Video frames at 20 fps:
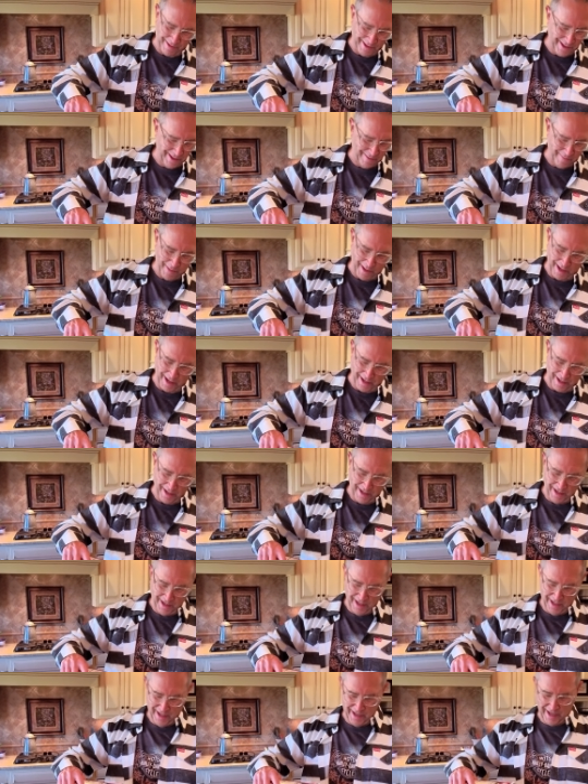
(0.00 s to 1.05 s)
Oh man,
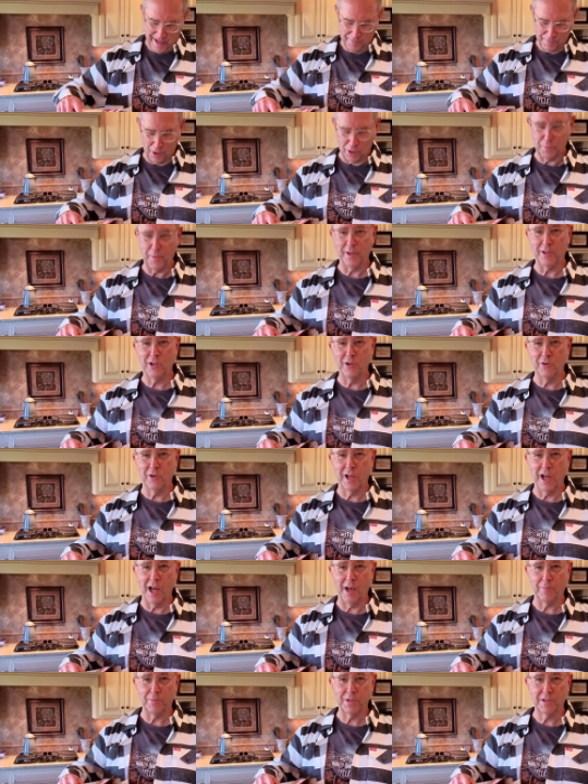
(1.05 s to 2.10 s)
supposed to be 2
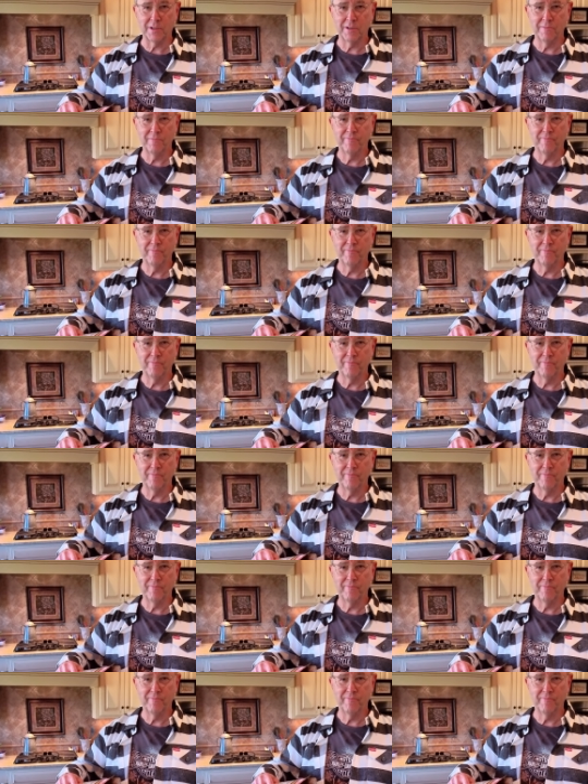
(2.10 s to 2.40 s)
cups.